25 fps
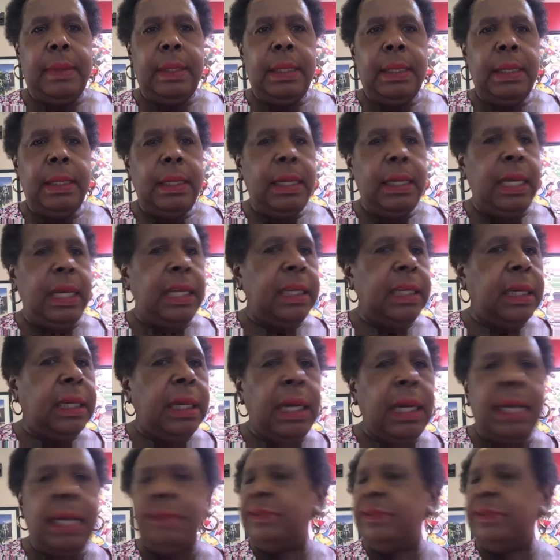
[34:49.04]
It
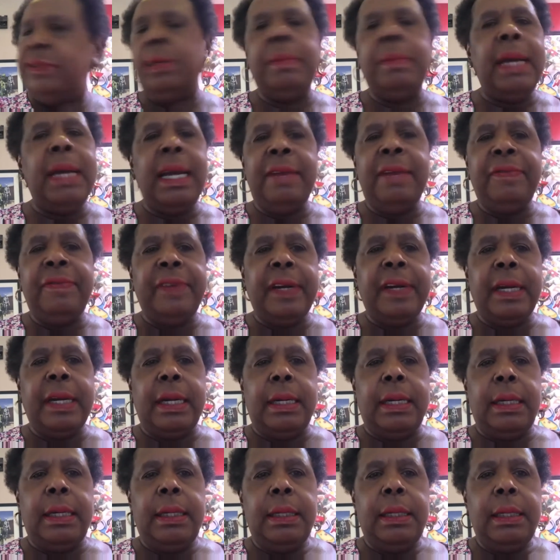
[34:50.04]
comes from
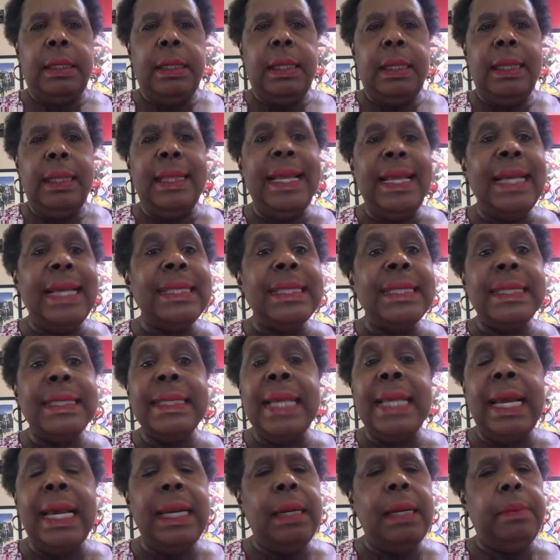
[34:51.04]
Africa. Let's
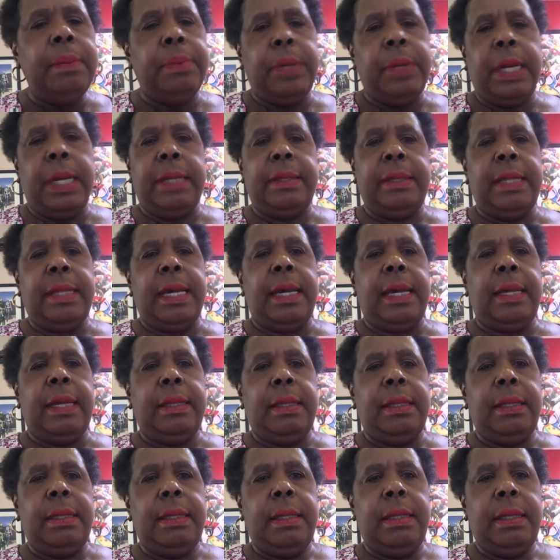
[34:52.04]
celebrate that.
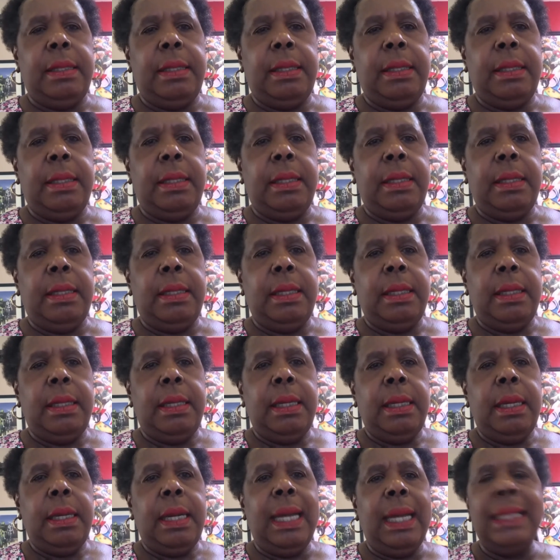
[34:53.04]

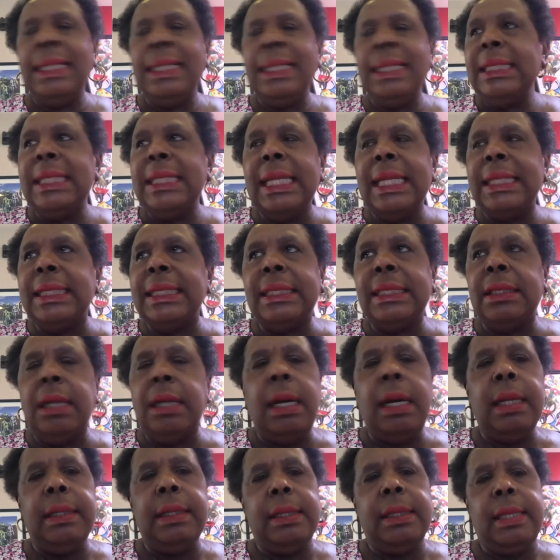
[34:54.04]
At least let's
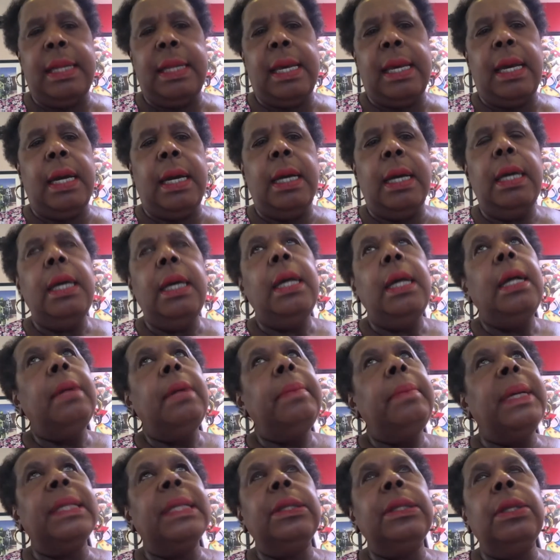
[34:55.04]
start there.
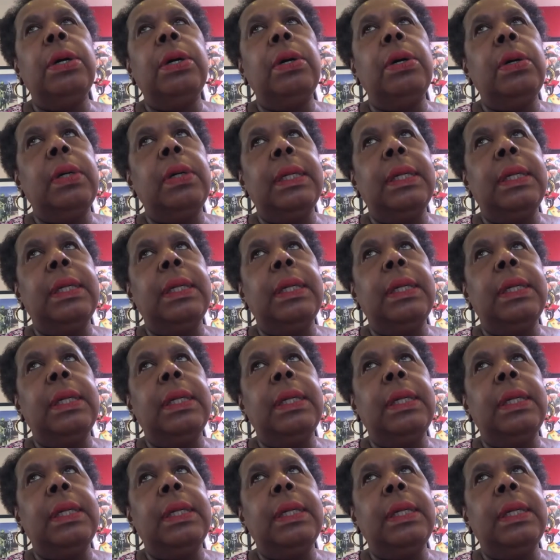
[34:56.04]
But no,